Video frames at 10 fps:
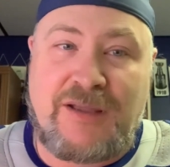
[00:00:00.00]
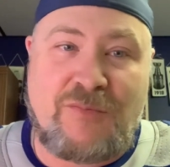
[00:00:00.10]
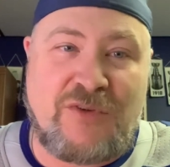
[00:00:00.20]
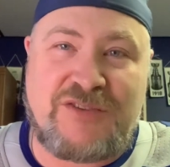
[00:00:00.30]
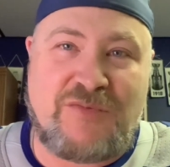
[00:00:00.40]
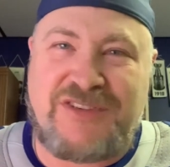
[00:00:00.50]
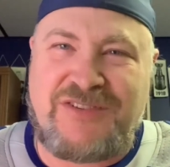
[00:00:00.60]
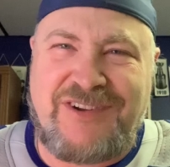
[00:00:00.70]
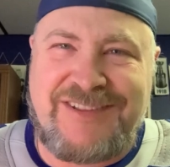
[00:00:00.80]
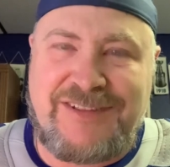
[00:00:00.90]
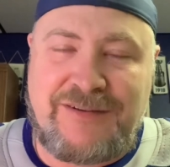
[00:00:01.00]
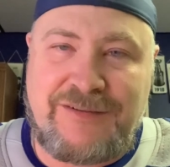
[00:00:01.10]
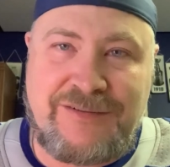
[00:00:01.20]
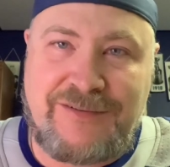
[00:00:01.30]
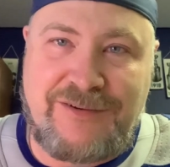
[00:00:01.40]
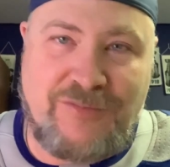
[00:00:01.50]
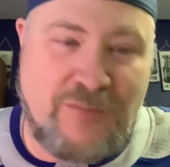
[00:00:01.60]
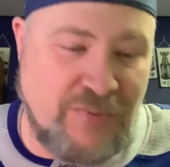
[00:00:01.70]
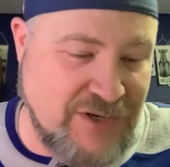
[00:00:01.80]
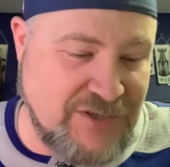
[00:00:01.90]
Once it went 2-0. Gerwin
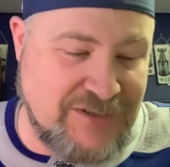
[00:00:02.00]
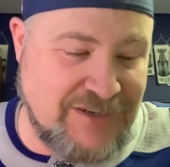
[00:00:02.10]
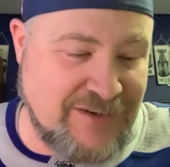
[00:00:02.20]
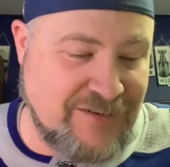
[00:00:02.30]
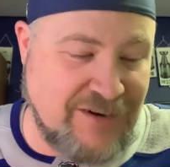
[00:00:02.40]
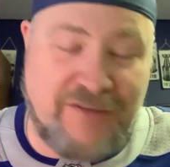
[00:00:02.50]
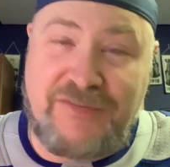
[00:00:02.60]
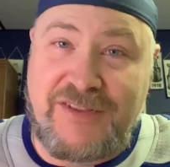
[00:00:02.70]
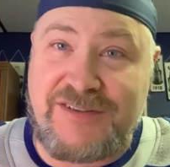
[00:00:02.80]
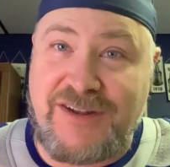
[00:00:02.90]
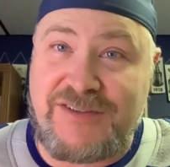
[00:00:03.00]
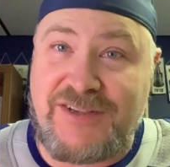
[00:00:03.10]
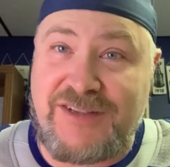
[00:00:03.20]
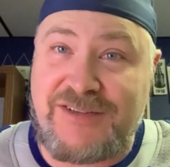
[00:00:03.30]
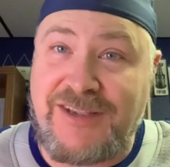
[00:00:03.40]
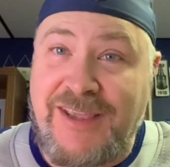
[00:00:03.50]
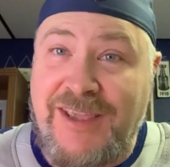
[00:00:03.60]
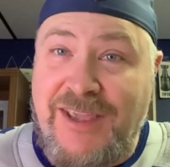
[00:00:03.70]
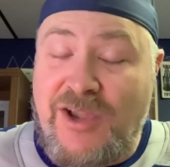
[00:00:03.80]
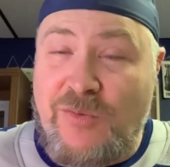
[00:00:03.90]
Price just said, enough of this nonsense.
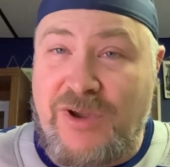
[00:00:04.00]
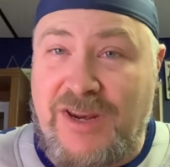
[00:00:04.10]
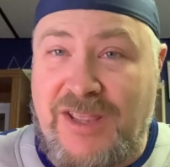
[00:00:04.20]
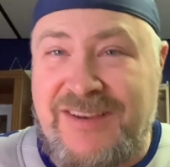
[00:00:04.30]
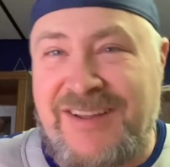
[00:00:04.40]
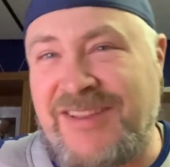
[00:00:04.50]
We're going to get done.